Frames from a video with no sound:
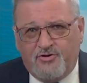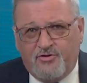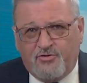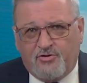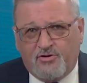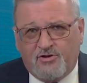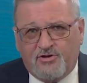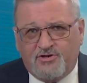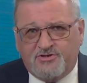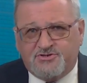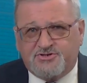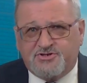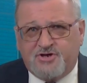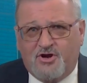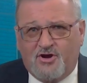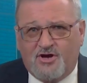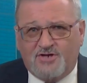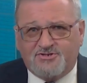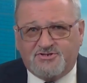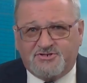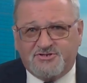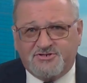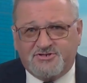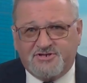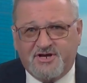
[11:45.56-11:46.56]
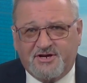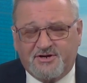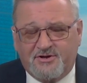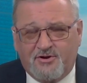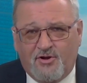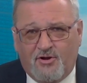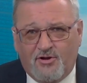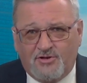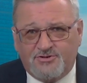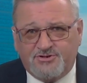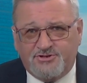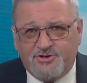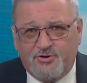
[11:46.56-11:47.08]
Nuclear Science and
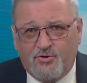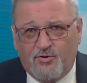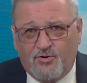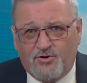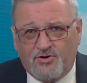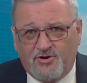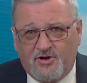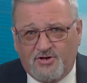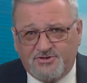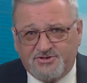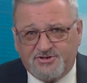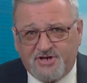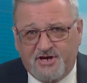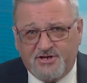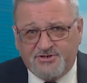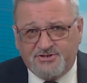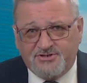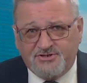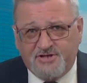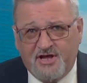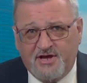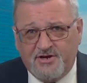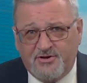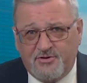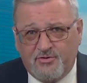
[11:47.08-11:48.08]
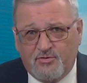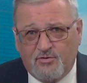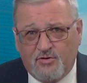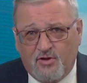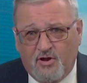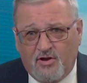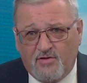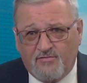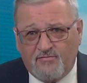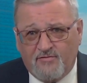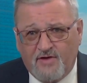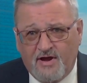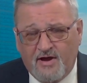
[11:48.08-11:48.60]
Technology Organisation. They do a
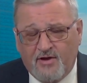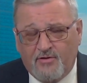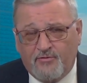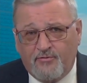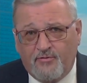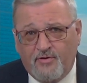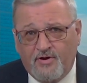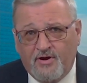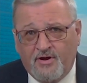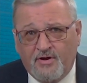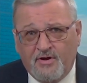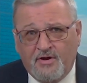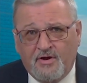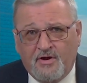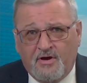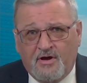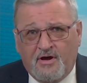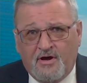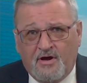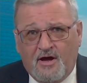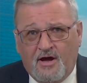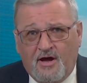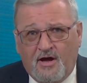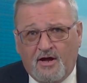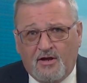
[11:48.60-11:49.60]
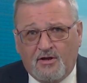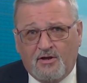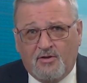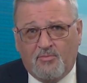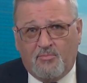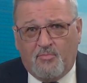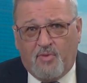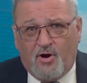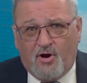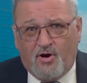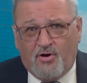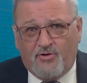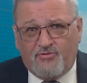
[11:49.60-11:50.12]
lot of our uh, uh,
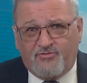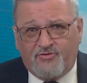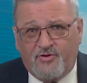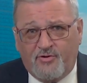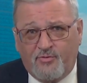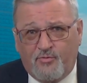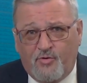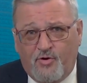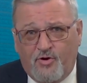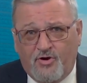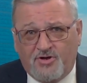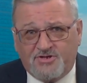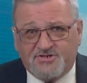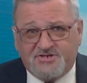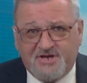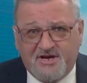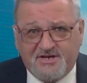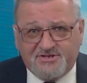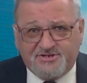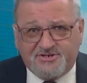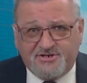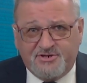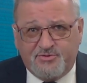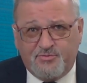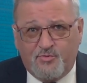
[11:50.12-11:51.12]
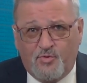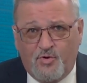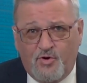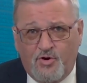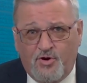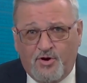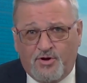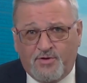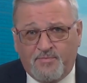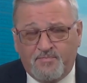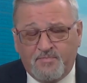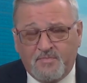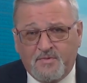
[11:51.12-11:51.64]
laboratory work, testing
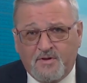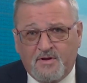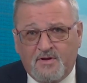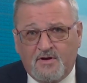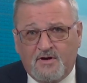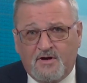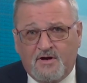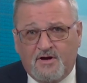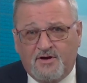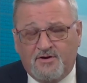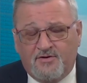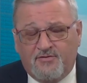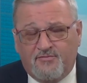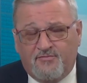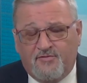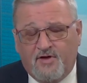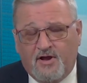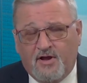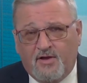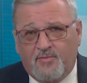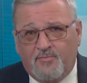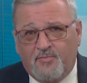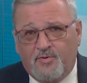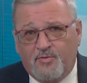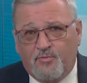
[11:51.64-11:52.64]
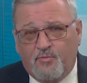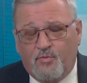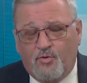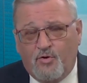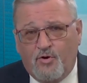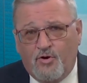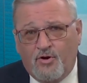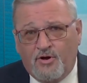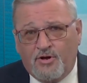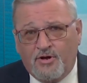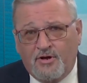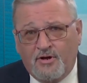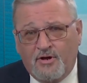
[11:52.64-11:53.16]
work and development
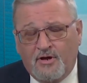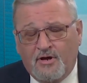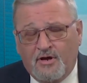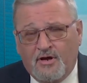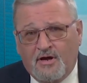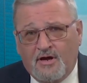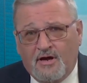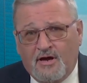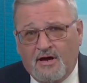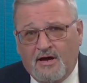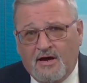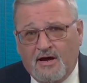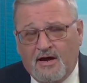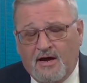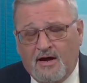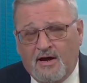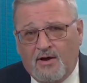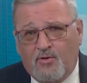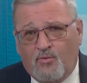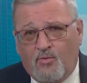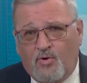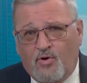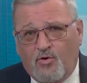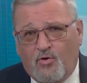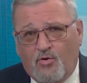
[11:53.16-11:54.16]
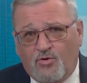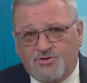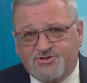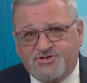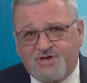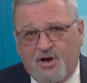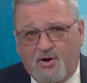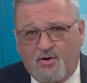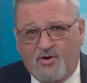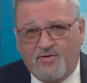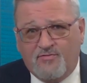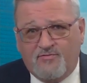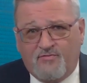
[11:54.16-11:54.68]
work. Uh, we're
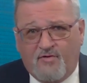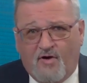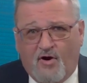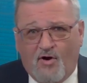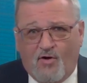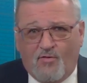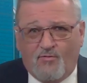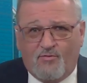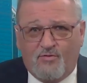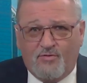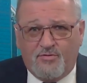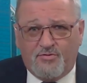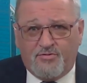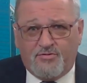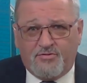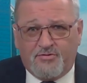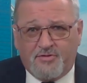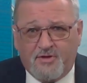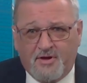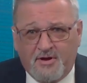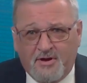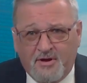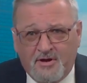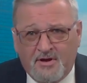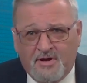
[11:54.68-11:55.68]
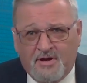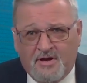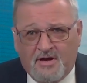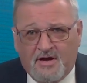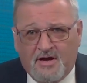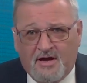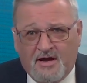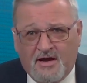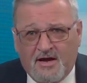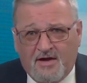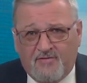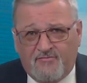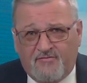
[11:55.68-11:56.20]
also involved with uh,
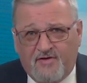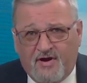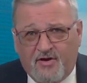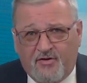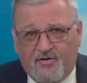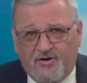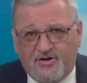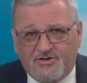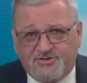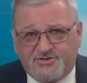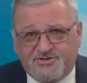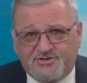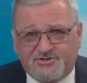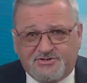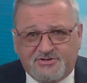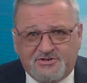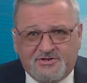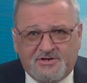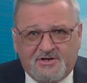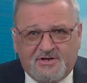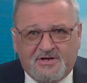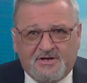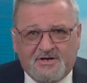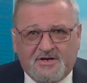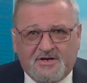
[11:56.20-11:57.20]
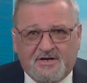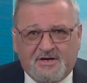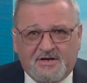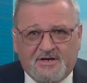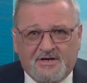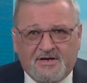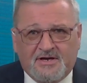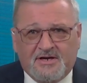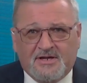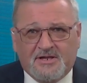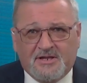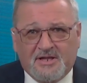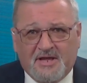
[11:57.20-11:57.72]
uh, various
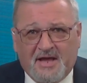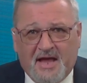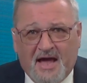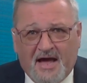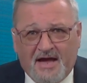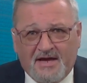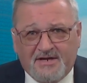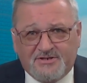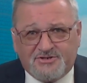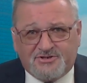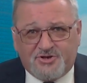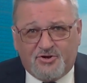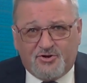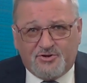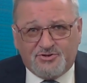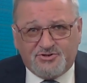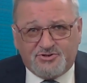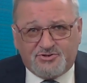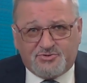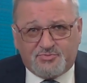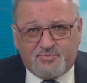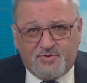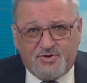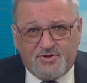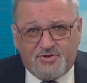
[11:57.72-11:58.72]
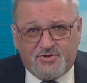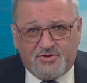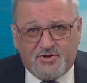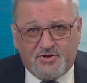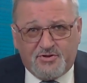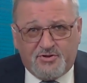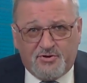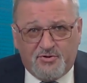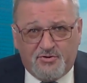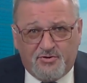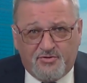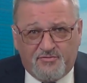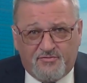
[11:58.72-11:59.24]
uh, liaisons with
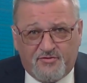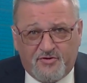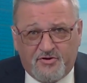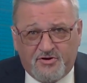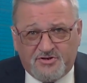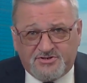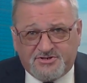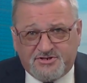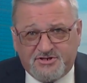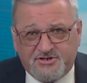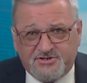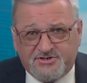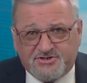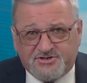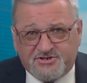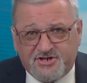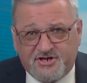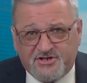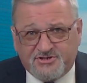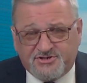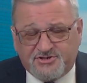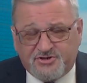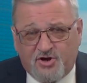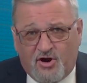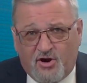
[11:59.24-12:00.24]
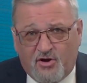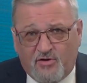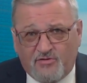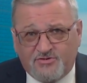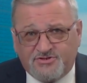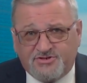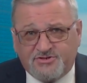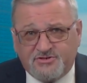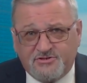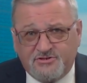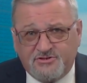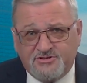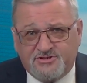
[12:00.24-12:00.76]
universities, C S
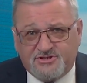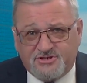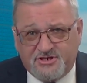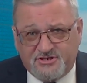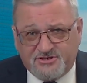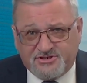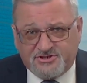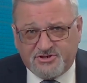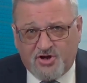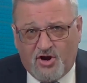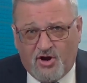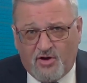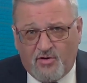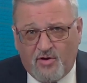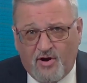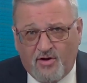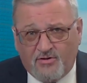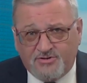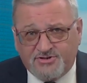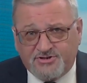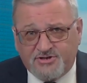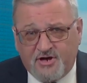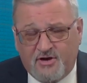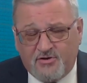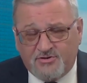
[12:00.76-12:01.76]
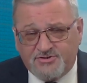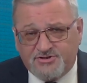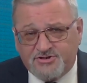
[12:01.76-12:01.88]
I R O and so on